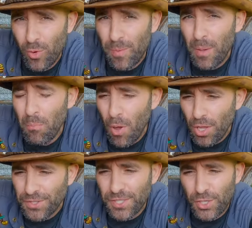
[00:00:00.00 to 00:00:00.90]
would be a
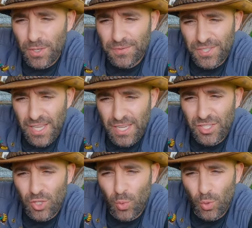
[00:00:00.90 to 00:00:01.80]
multitude of stings
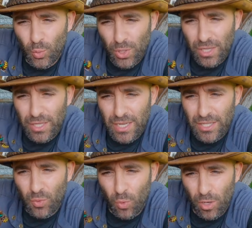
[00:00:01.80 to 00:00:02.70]
that you would really need
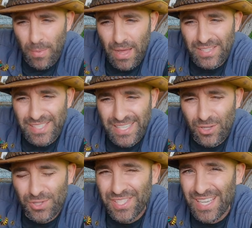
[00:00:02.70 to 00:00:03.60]
to worry about. A
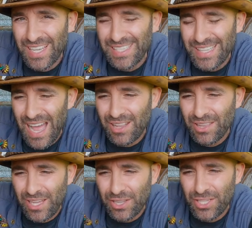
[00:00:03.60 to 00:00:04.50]
single sting is not
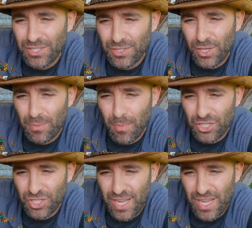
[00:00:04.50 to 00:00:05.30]
likely to do you much